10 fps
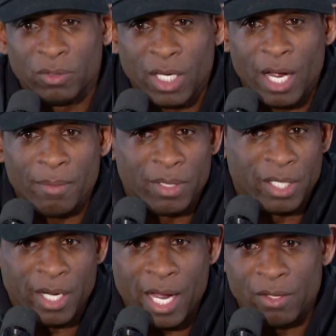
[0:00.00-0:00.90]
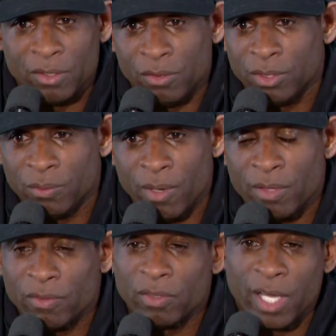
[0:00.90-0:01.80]
job and they're out doing some
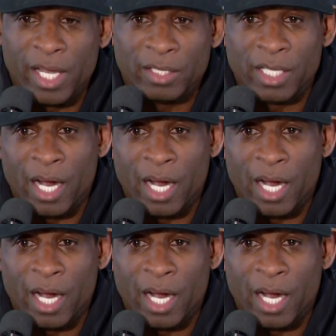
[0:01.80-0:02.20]
wonderful things.